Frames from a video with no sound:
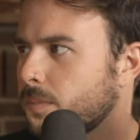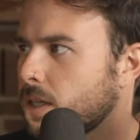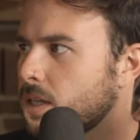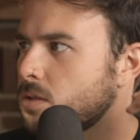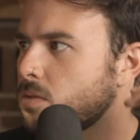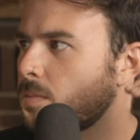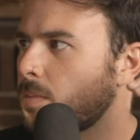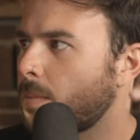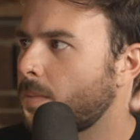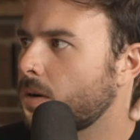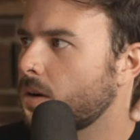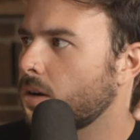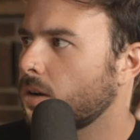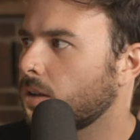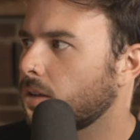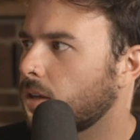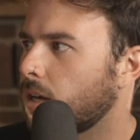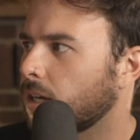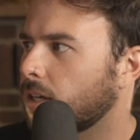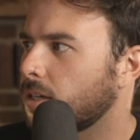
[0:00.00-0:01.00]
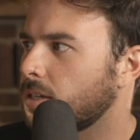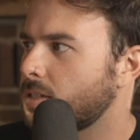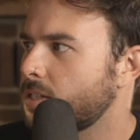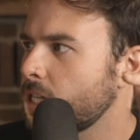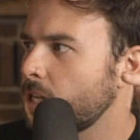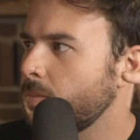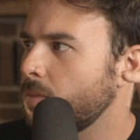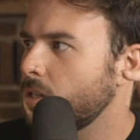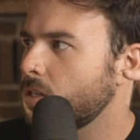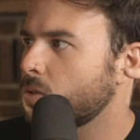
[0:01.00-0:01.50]
because remember, a uh,
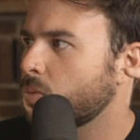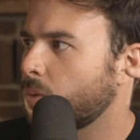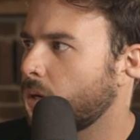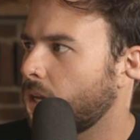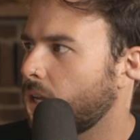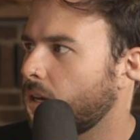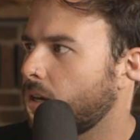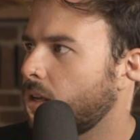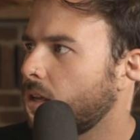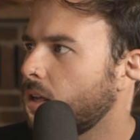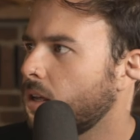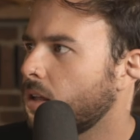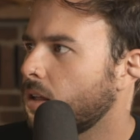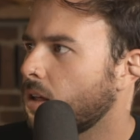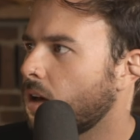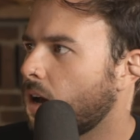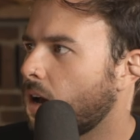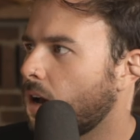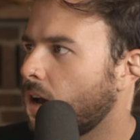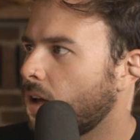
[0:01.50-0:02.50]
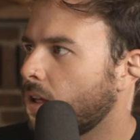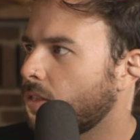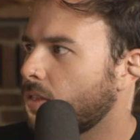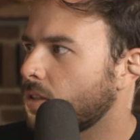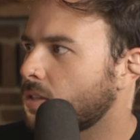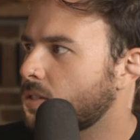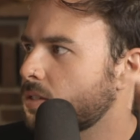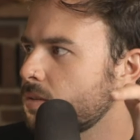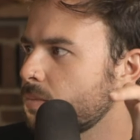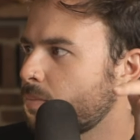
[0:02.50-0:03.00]
Cazimi is when uh,
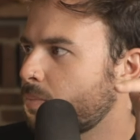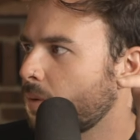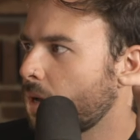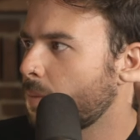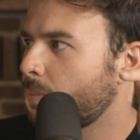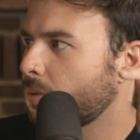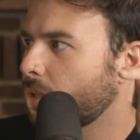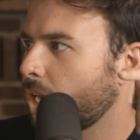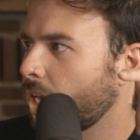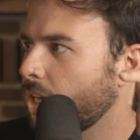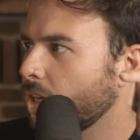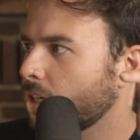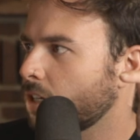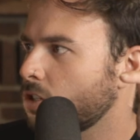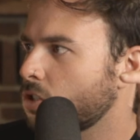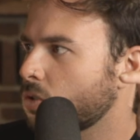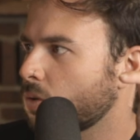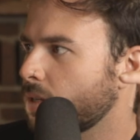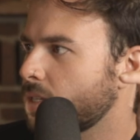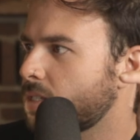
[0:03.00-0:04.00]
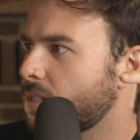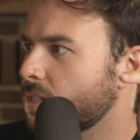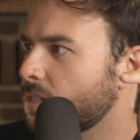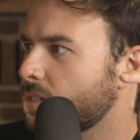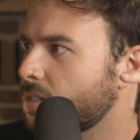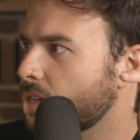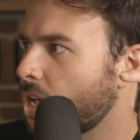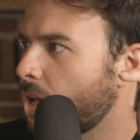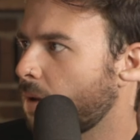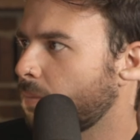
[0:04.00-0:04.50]
this a planet conjoins the
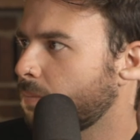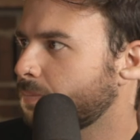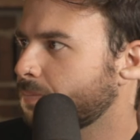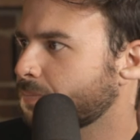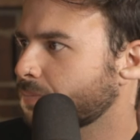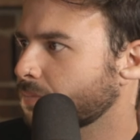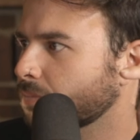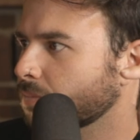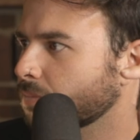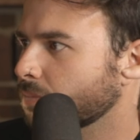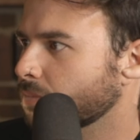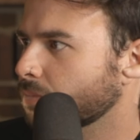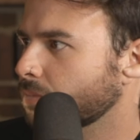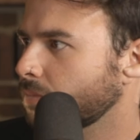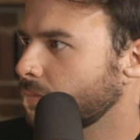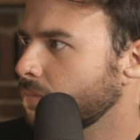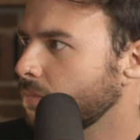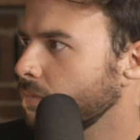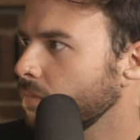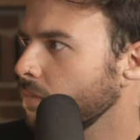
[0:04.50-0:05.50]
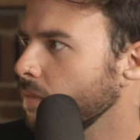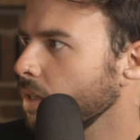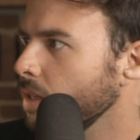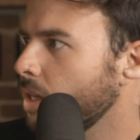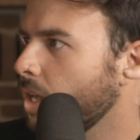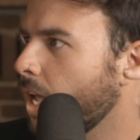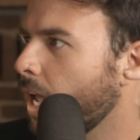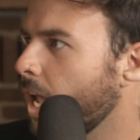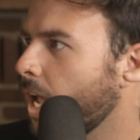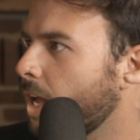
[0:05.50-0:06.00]
sun,
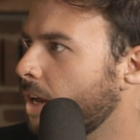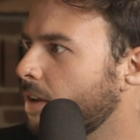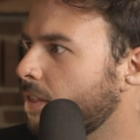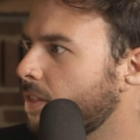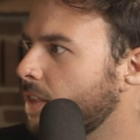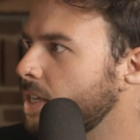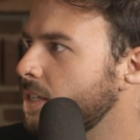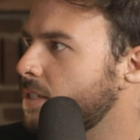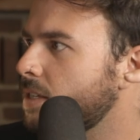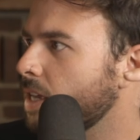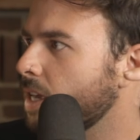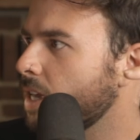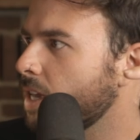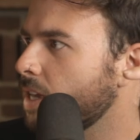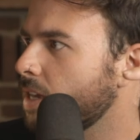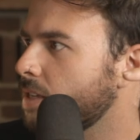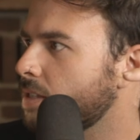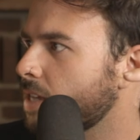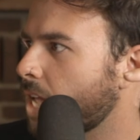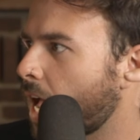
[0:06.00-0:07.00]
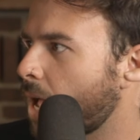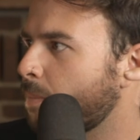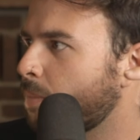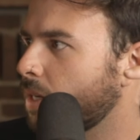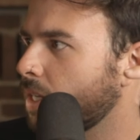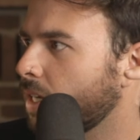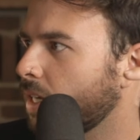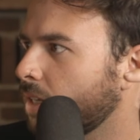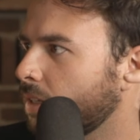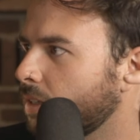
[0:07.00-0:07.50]
and this is
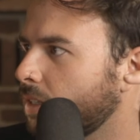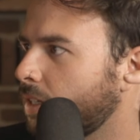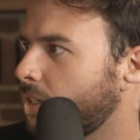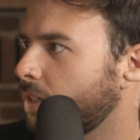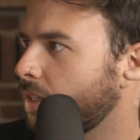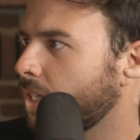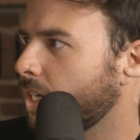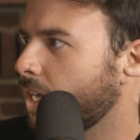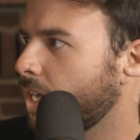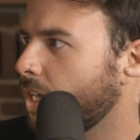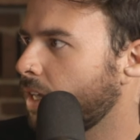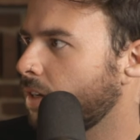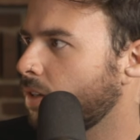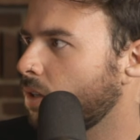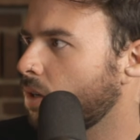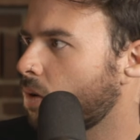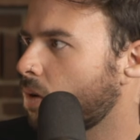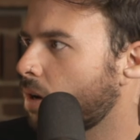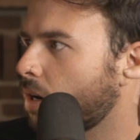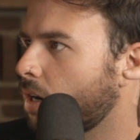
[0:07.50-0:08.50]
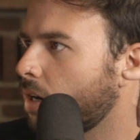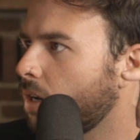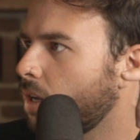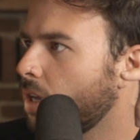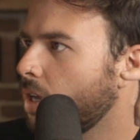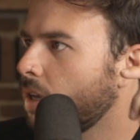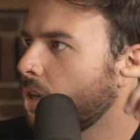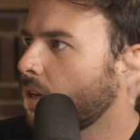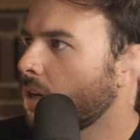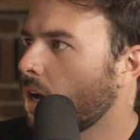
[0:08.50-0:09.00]
happening literally in your
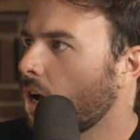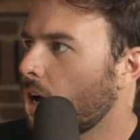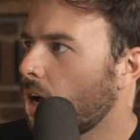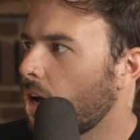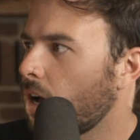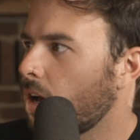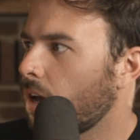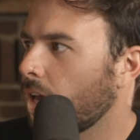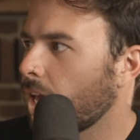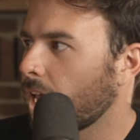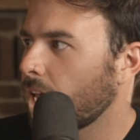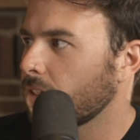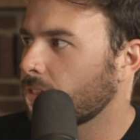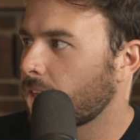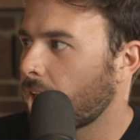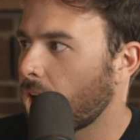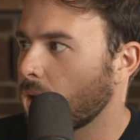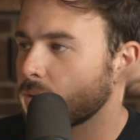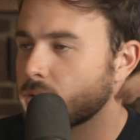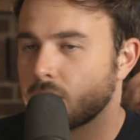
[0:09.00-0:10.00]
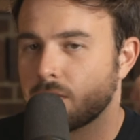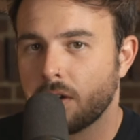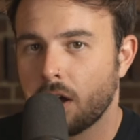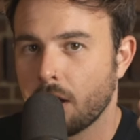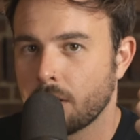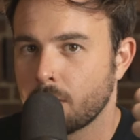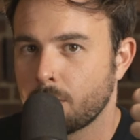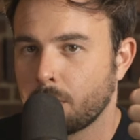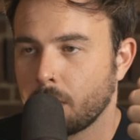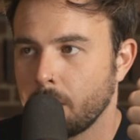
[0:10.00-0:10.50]
uh, eighth house of
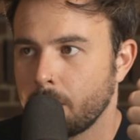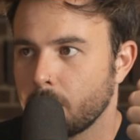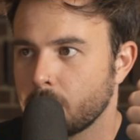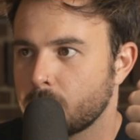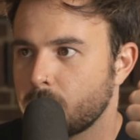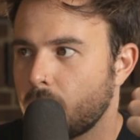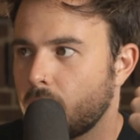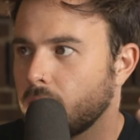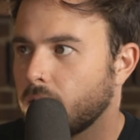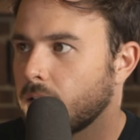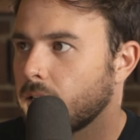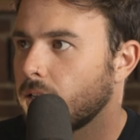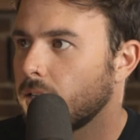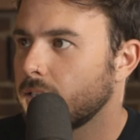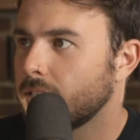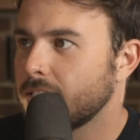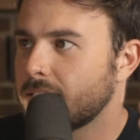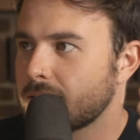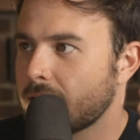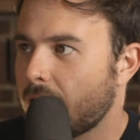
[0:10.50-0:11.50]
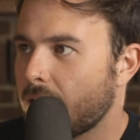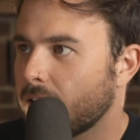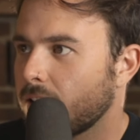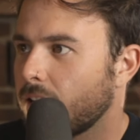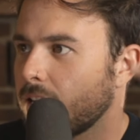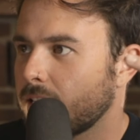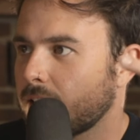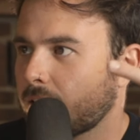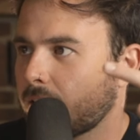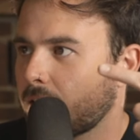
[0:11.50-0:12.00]
other people's money, debt,
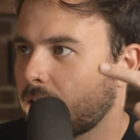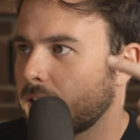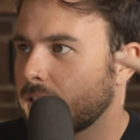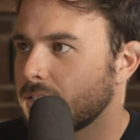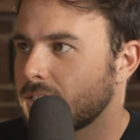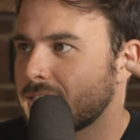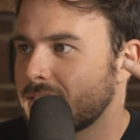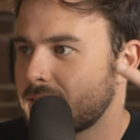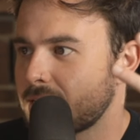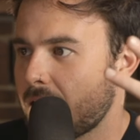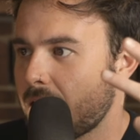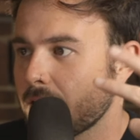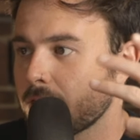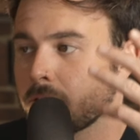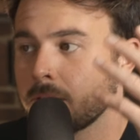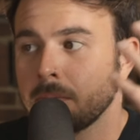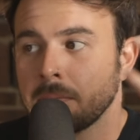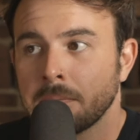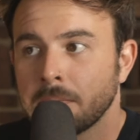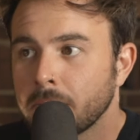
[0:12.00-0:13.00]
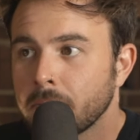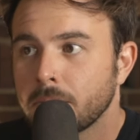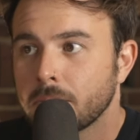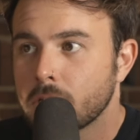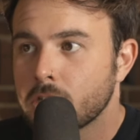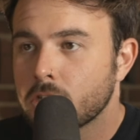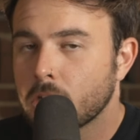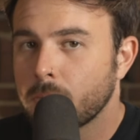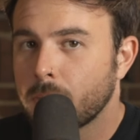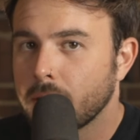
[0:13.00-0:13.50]
inheritance, death.
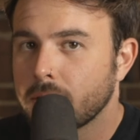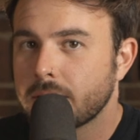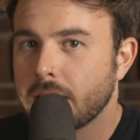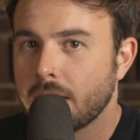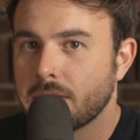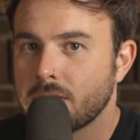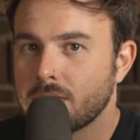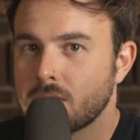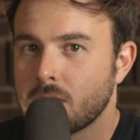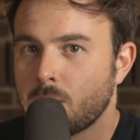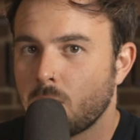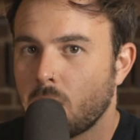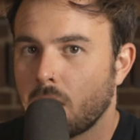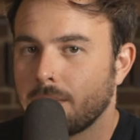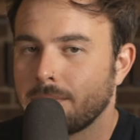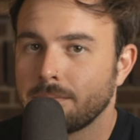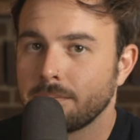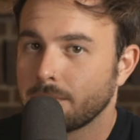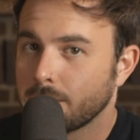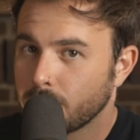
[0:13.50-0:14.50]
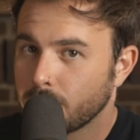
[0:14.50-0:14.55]
This could be a death of someone.